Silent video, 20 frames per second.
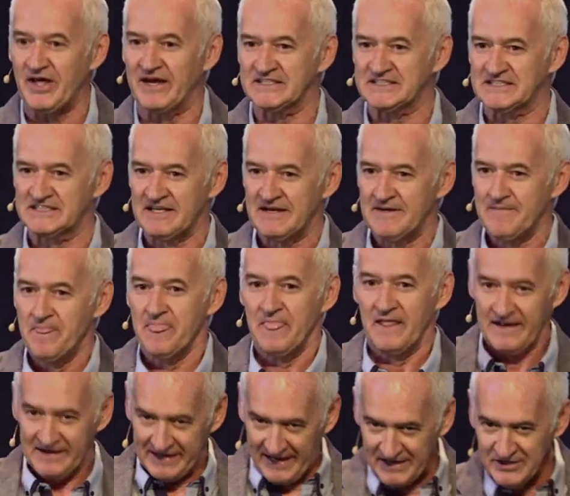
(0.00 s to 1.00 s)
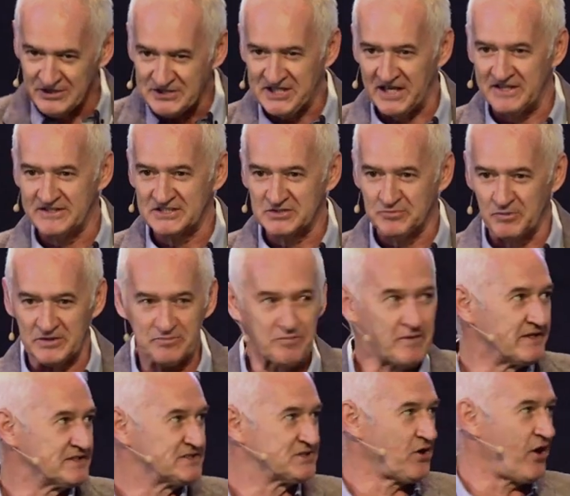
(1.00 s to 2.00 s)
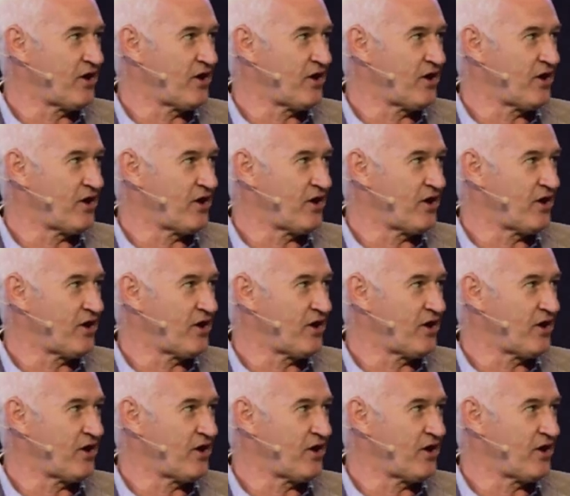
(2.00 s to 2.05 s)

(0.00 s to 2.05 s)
us, can you say this with me? It's